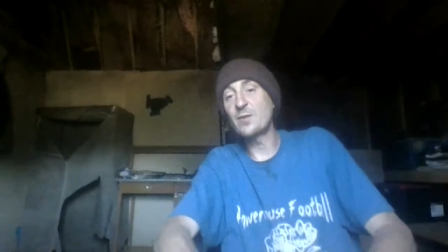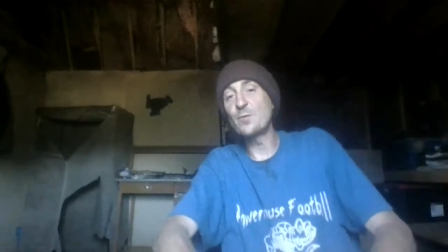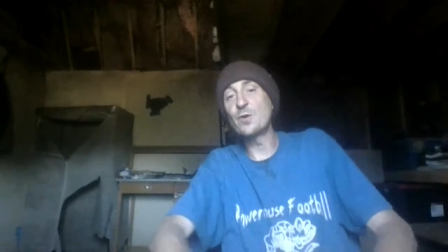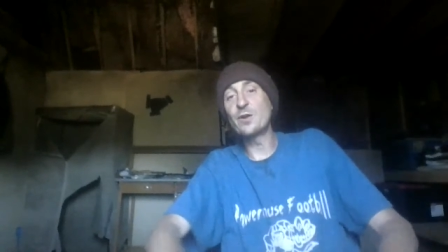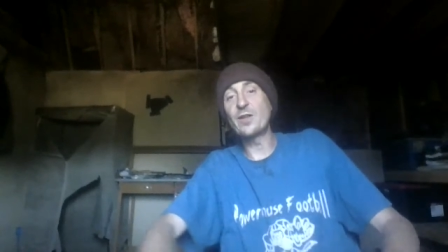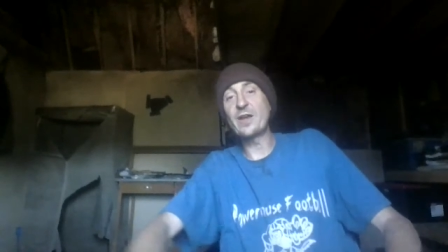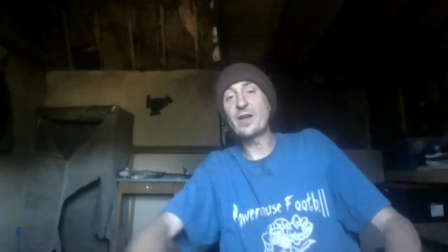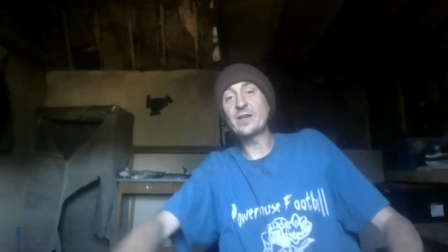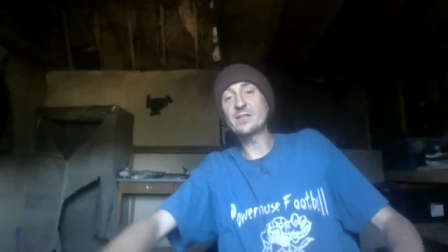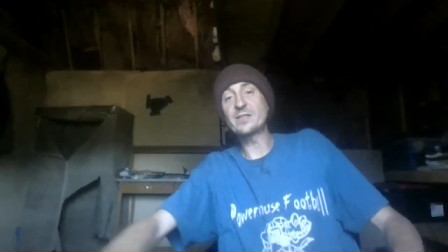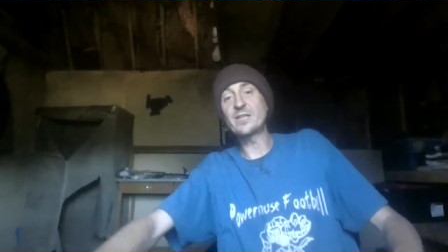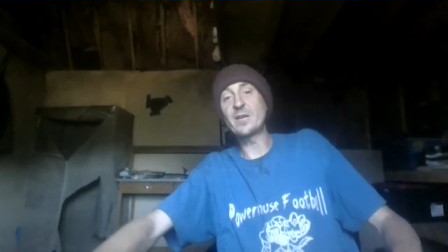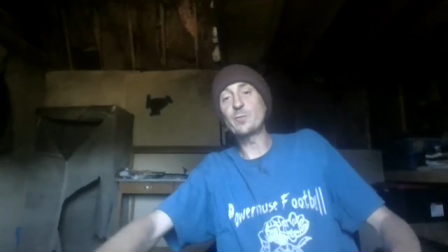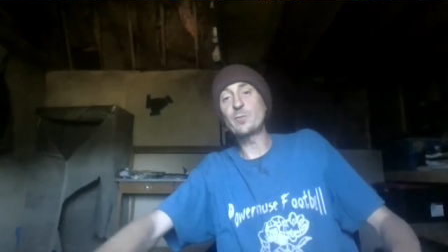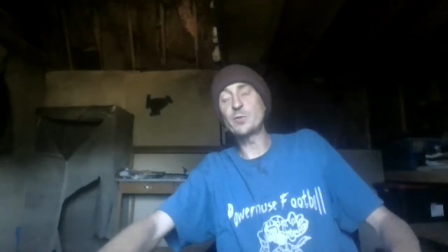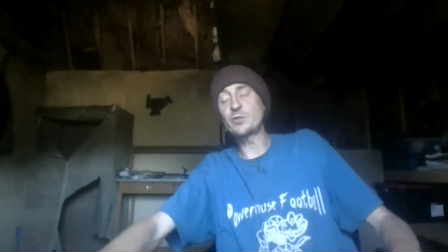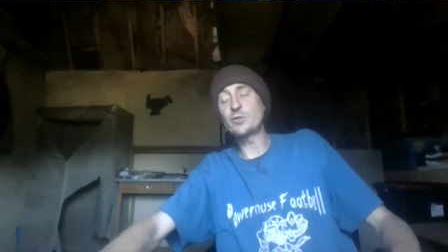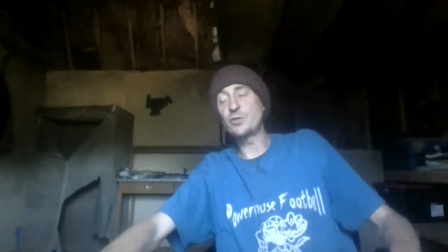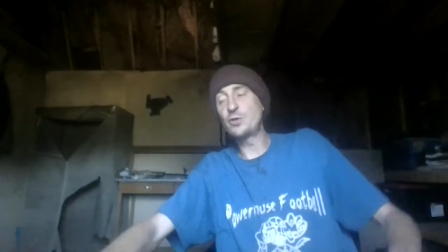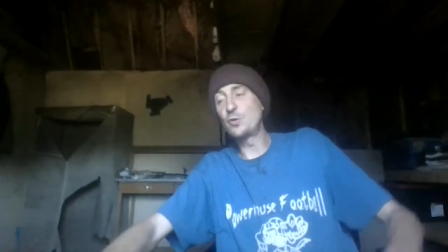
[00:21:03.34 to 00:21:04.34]
one last thing,
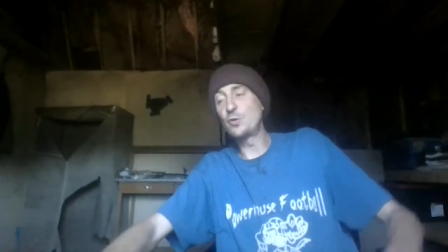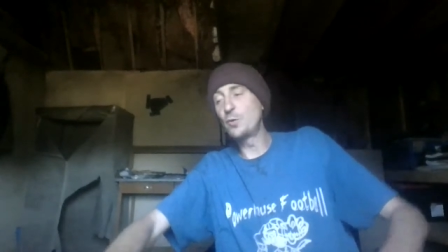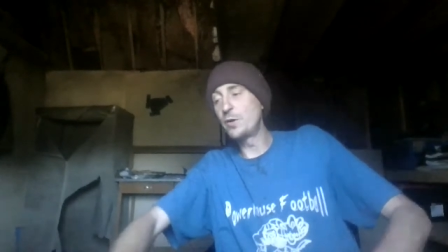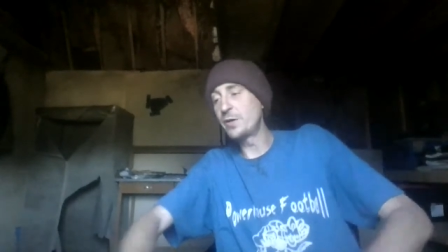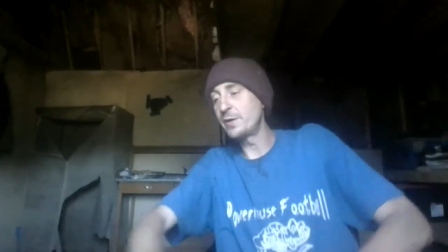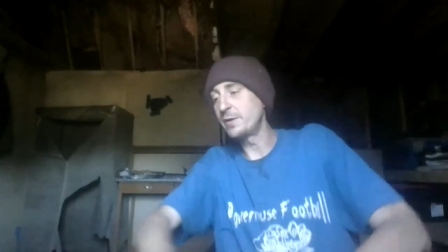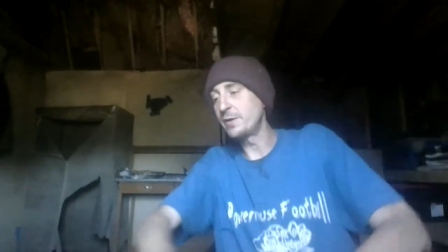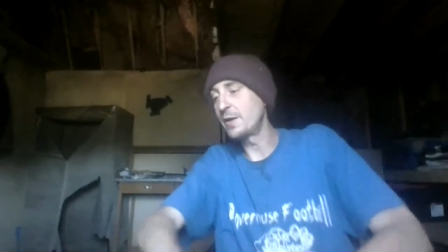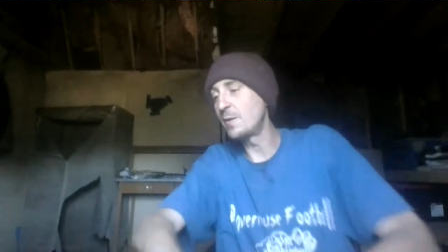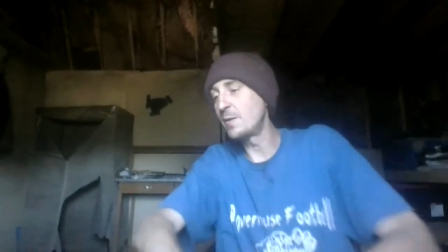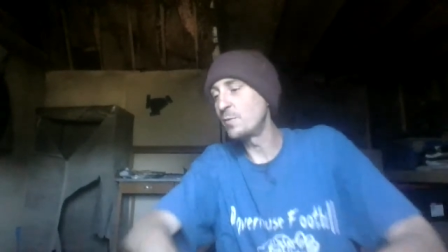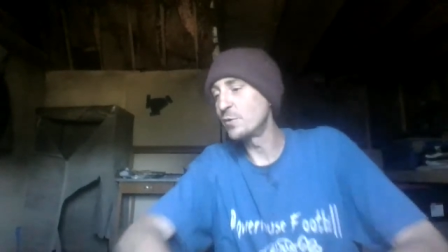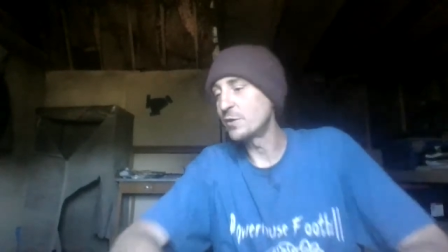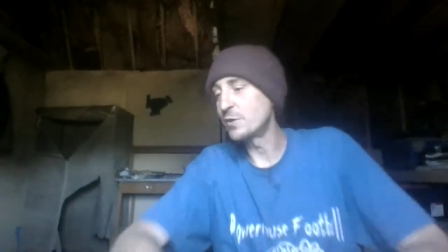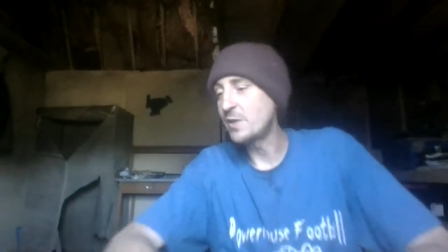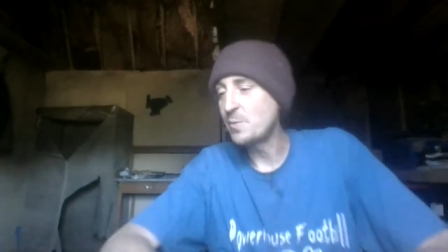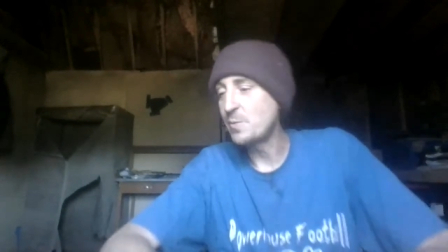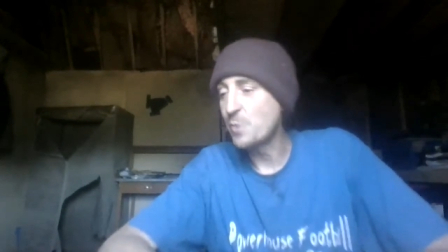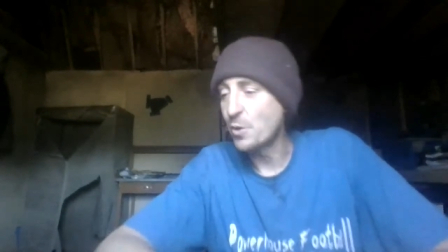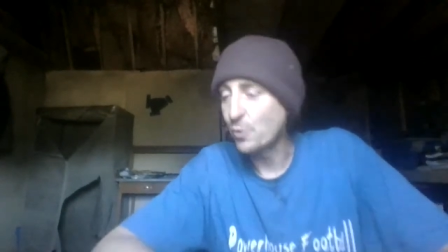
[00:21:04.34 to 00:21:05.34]
but you know what? I'm going
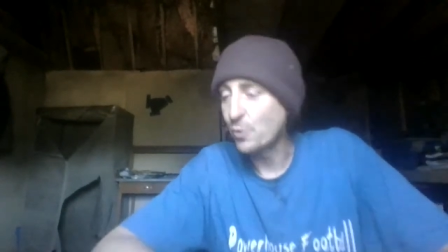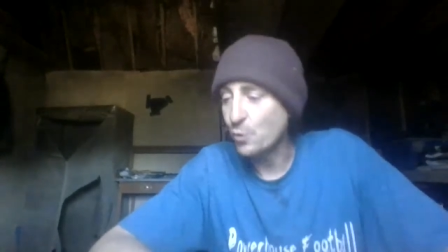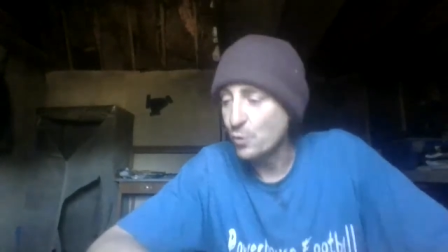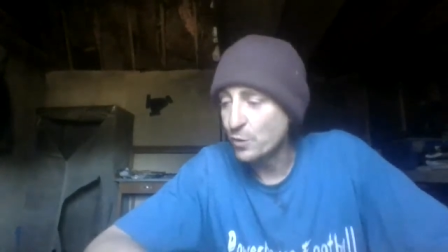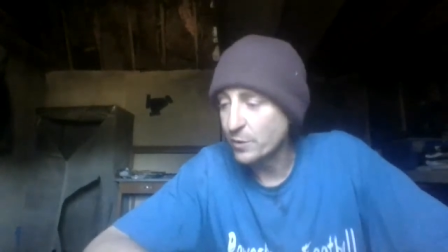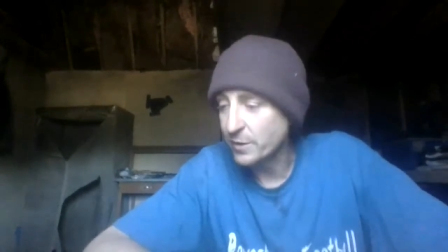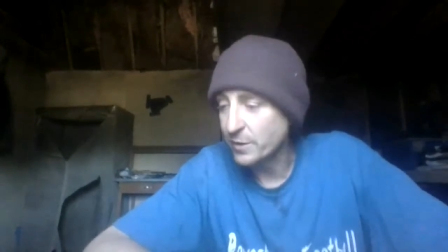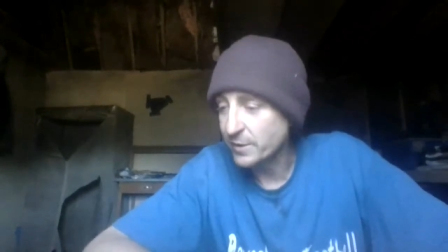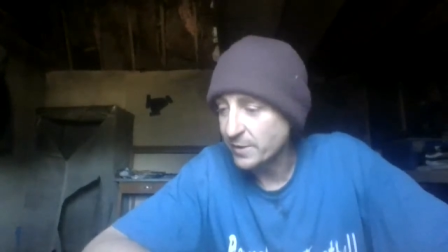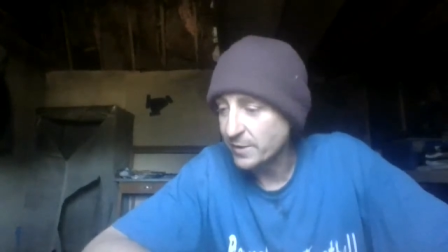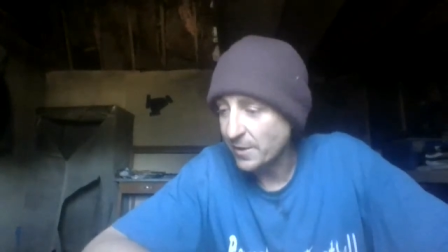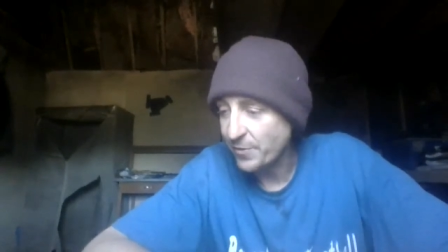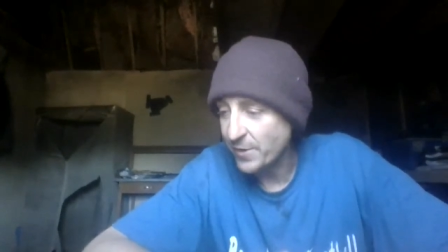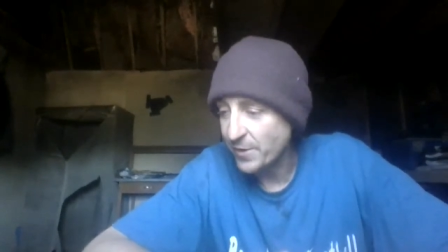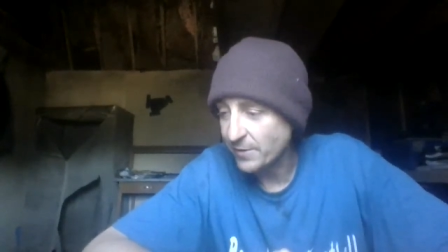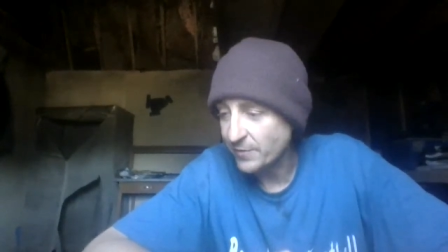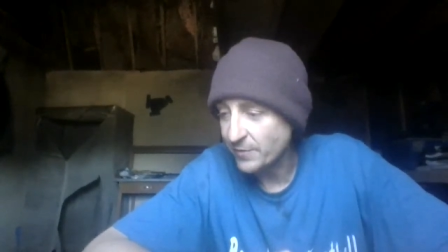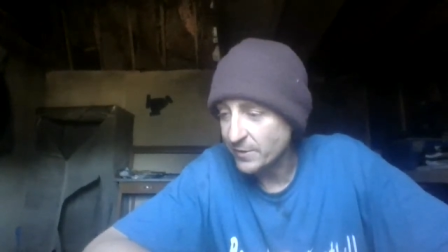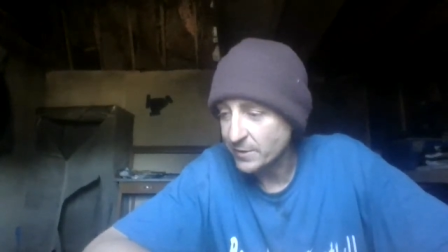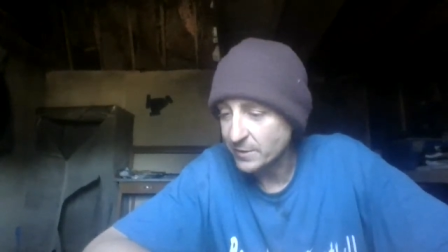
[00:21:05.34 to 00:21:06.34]
to keep on going because I
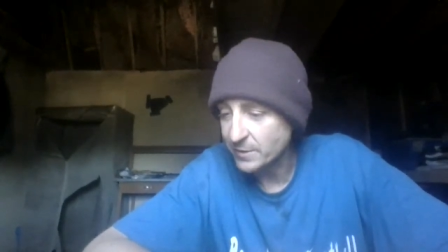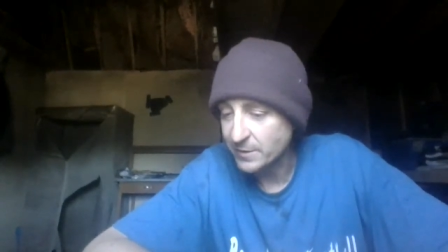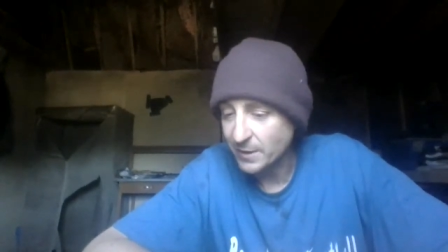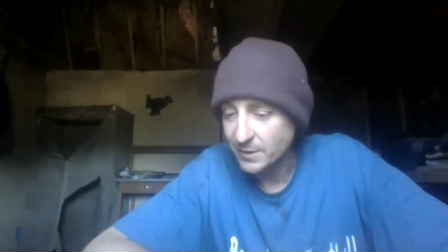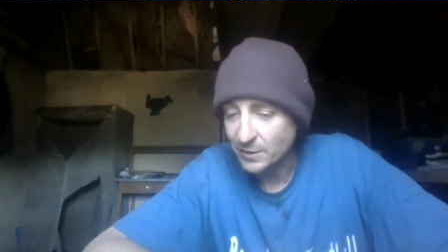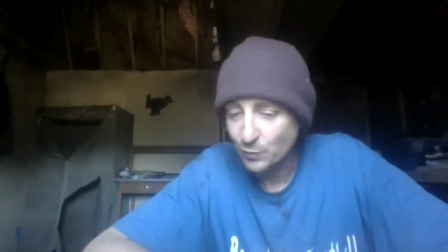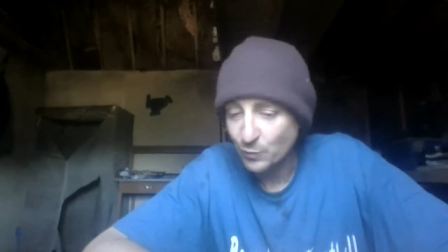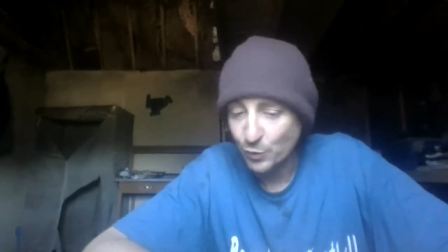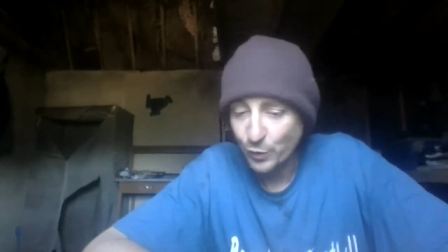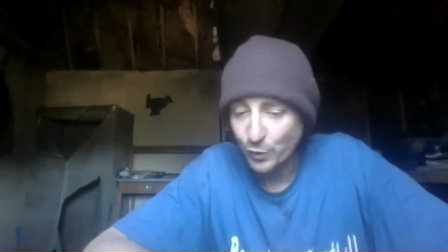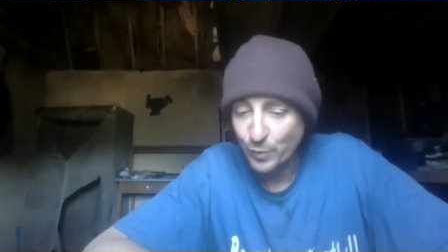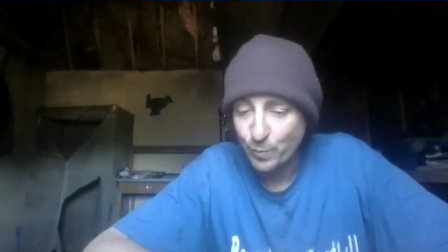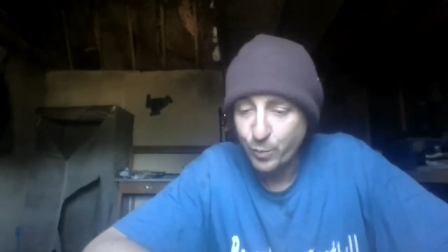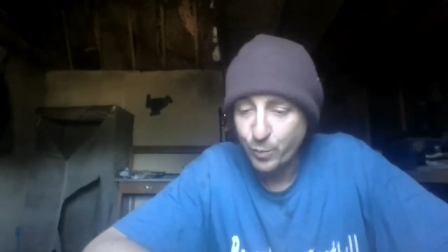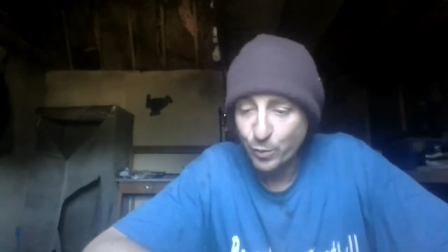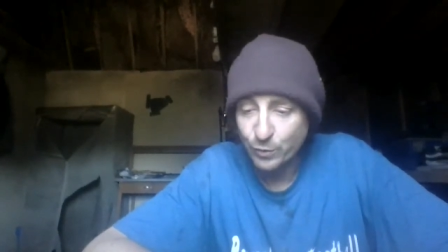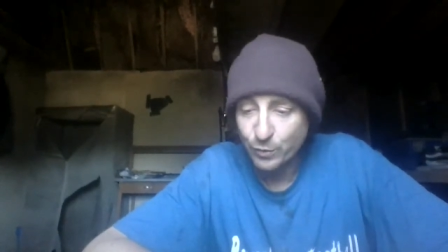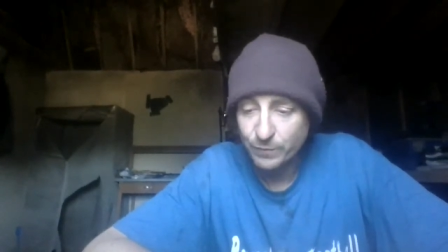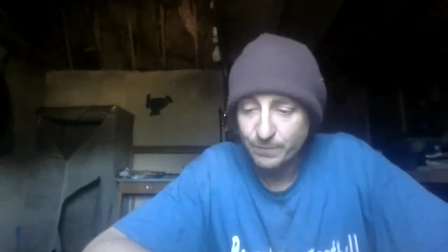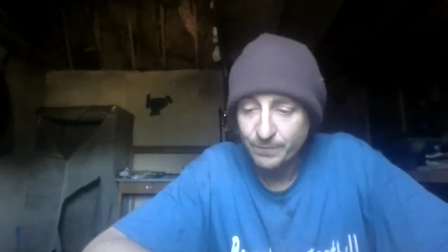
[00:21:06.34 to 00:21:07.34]
think this is actually really
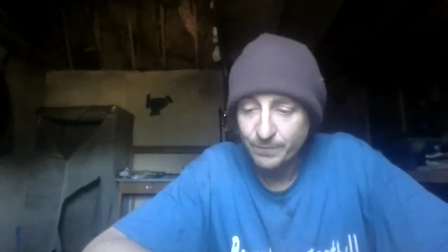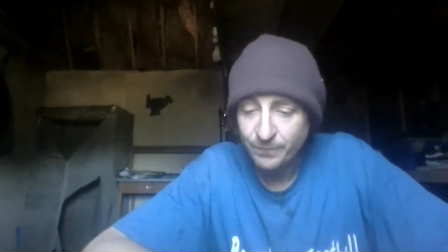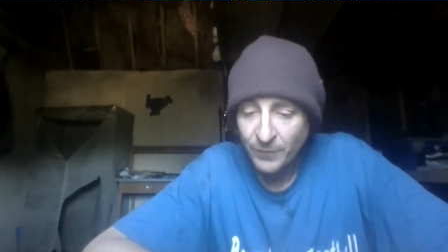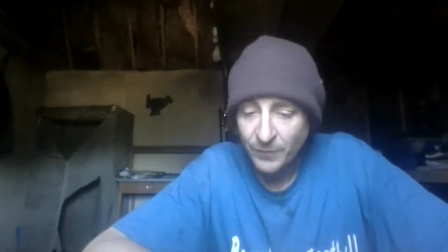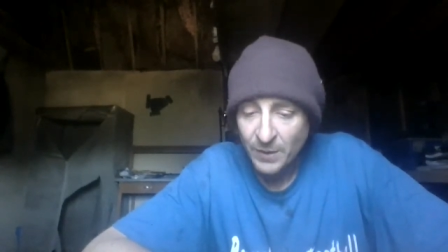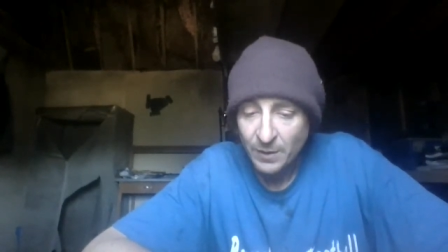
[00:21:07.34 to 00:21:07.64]
important.